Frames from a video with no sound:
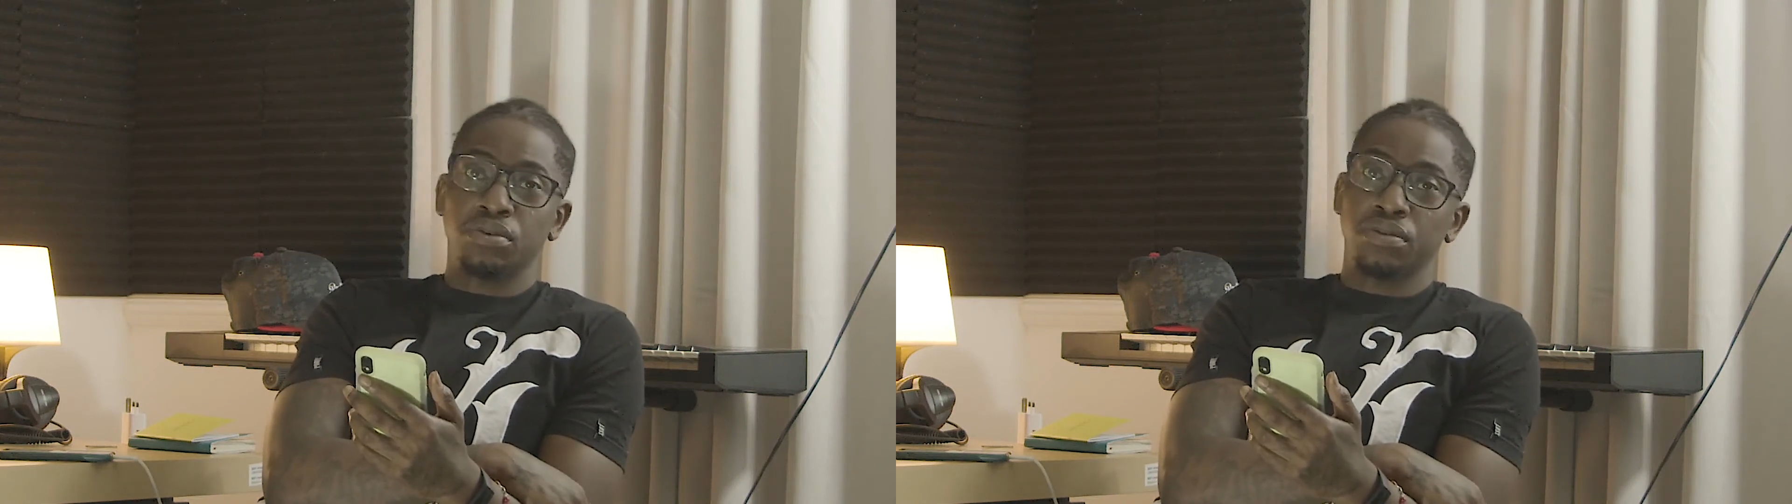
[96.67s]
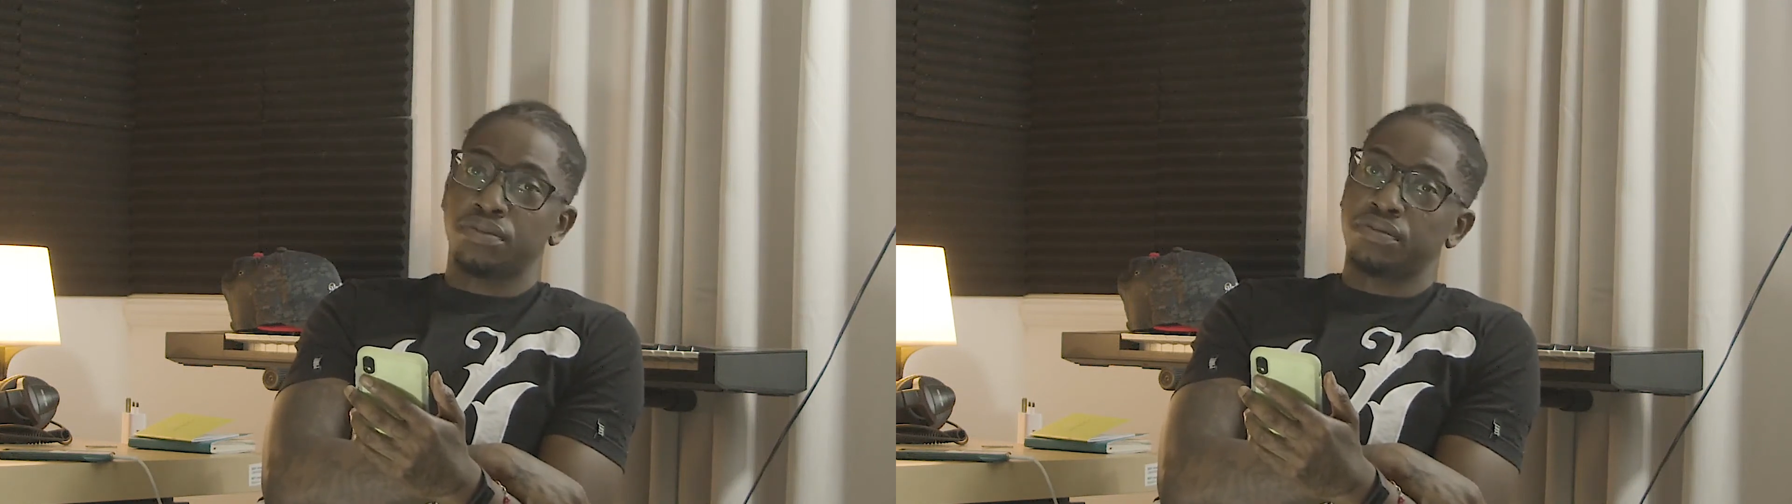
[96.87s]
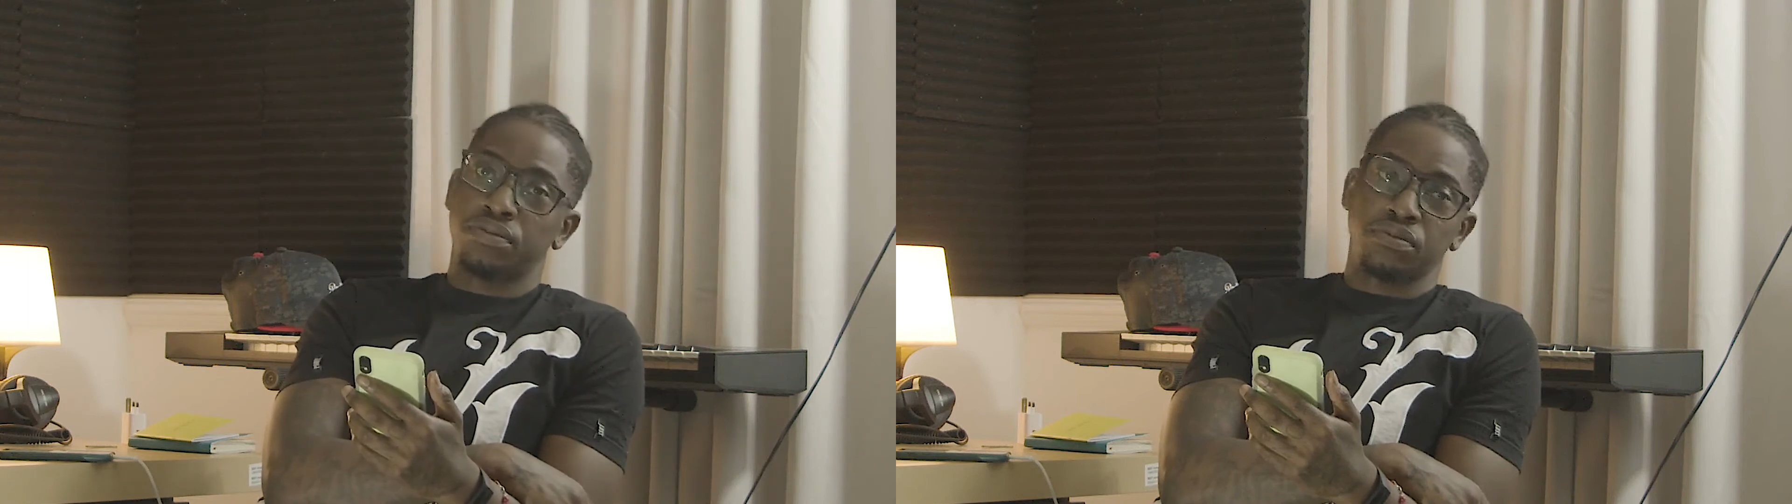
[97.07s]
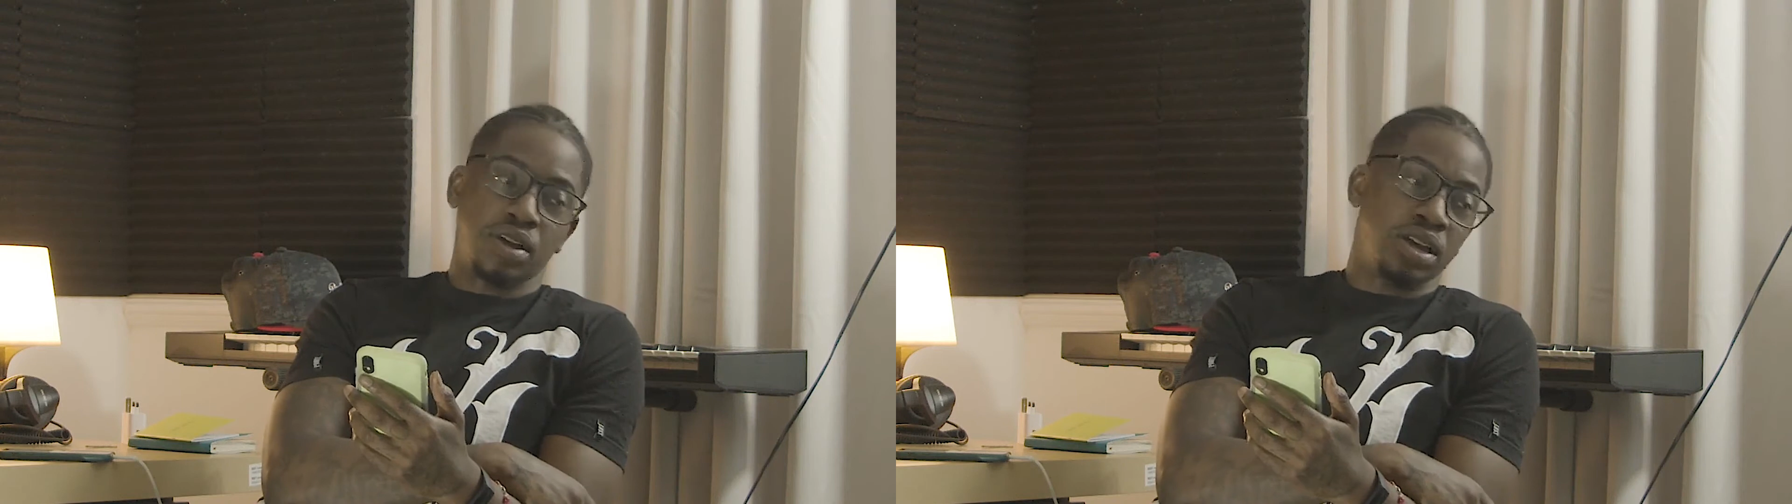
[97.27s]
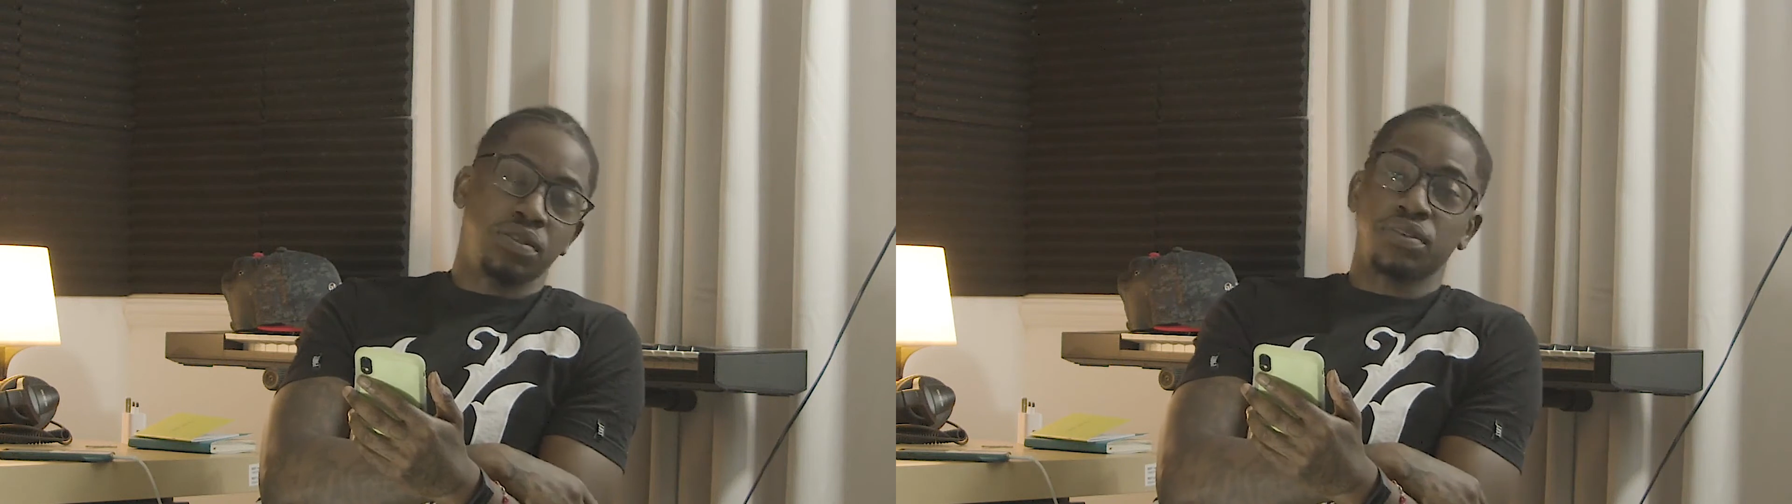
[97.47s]
with
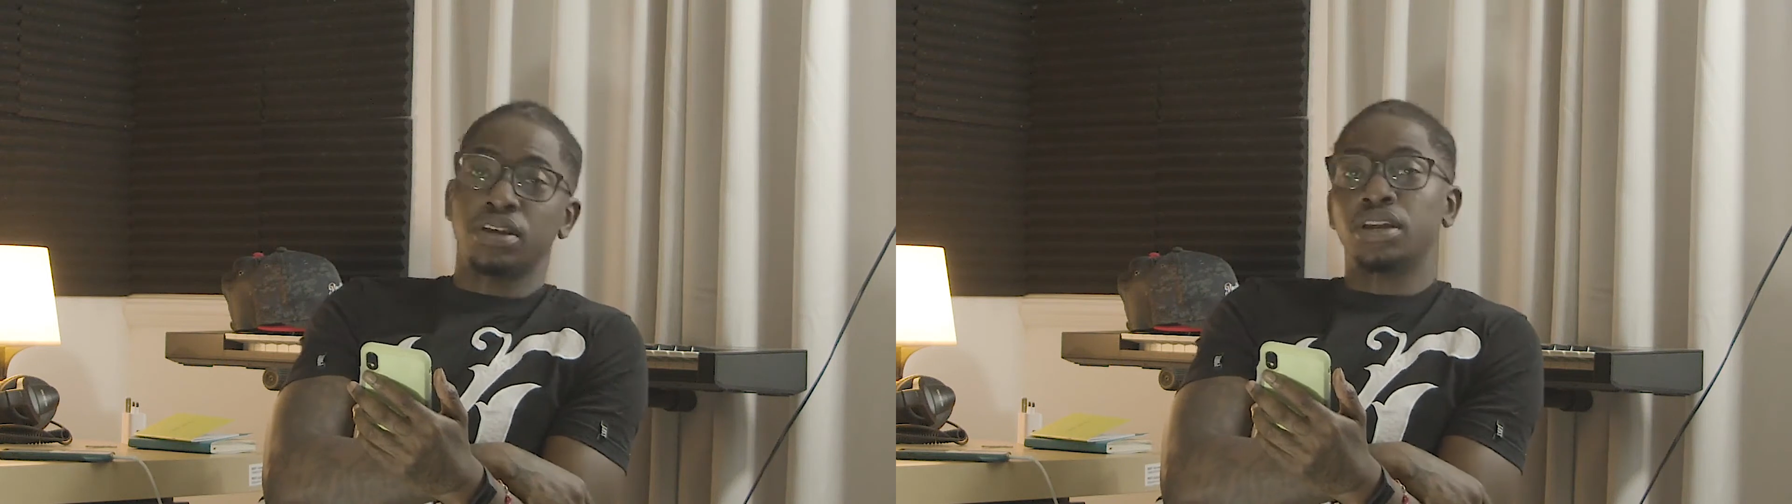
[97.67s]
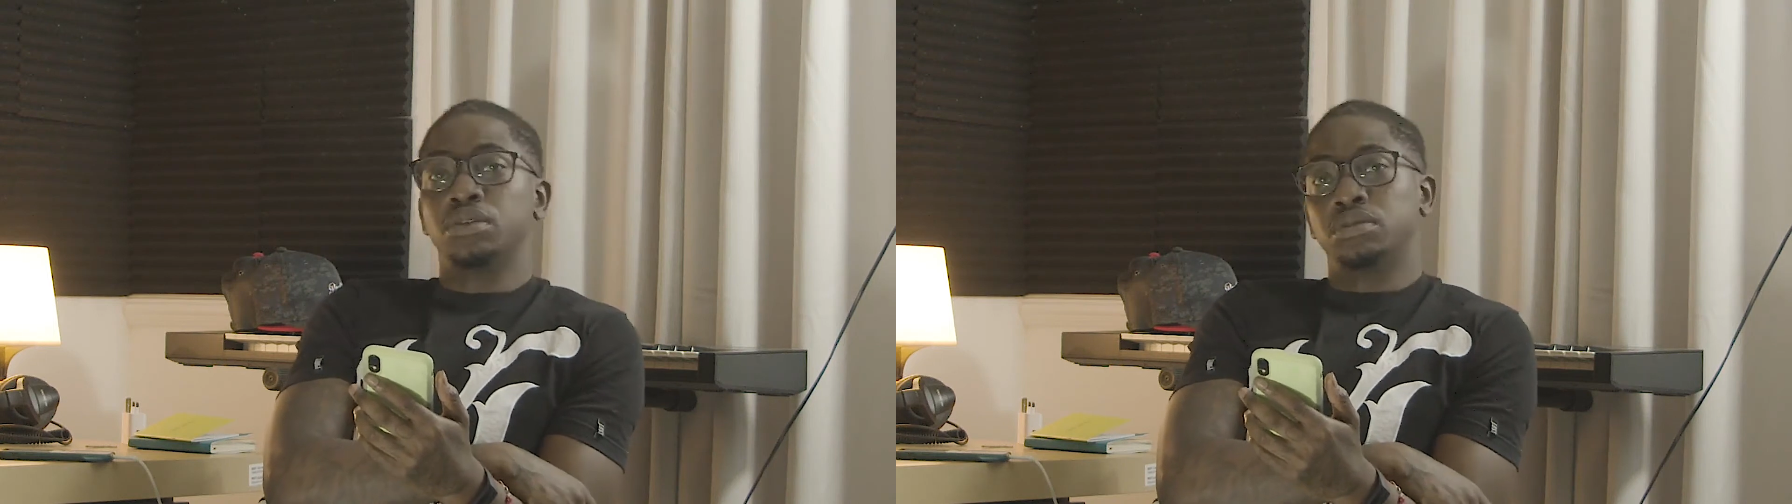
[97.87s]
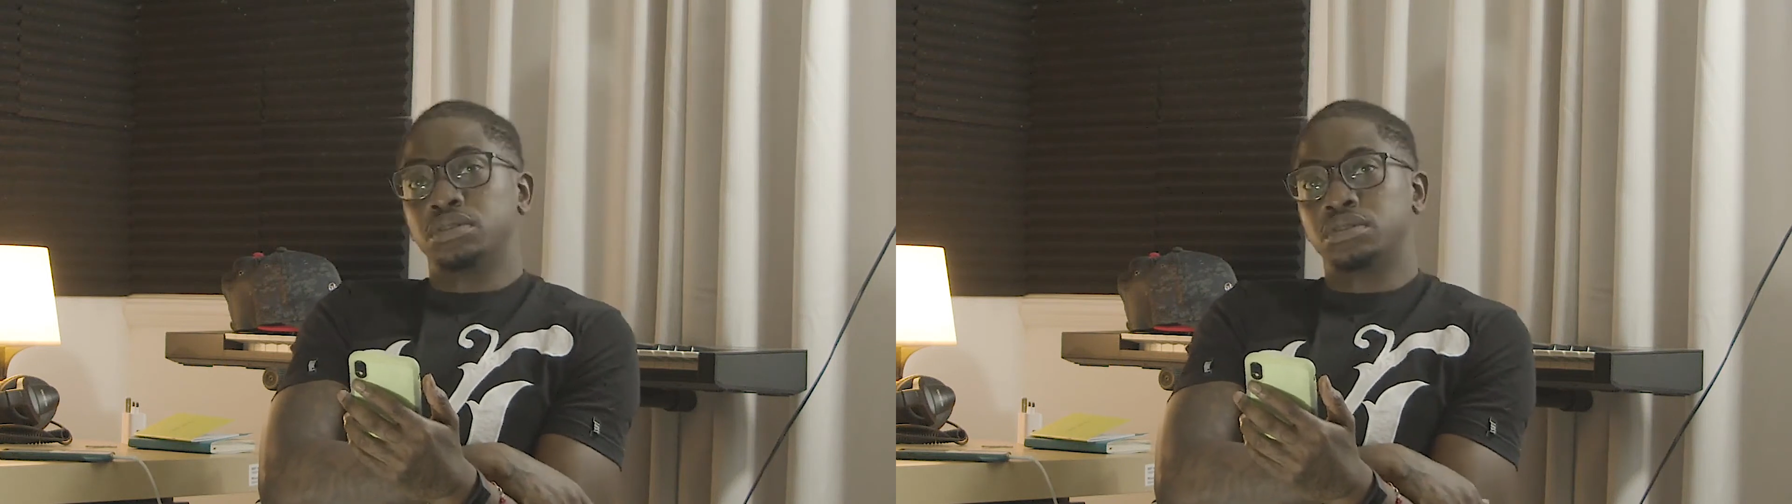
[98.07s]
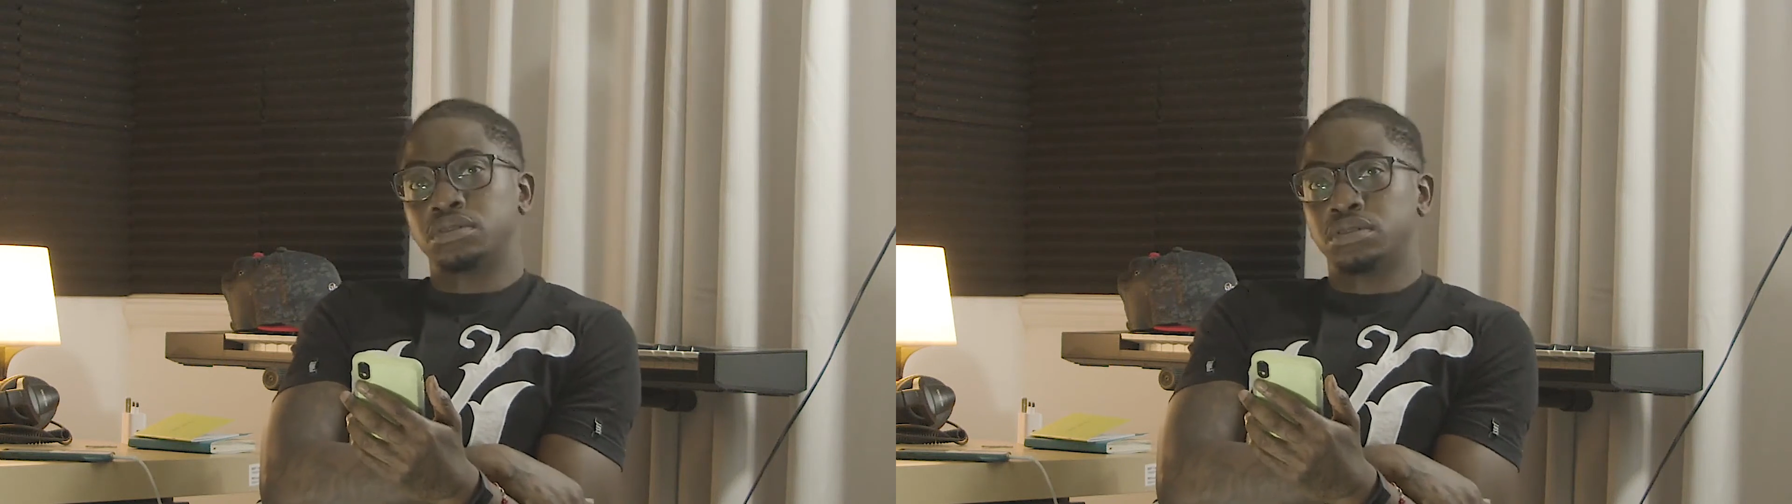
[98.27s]
anything, anyone,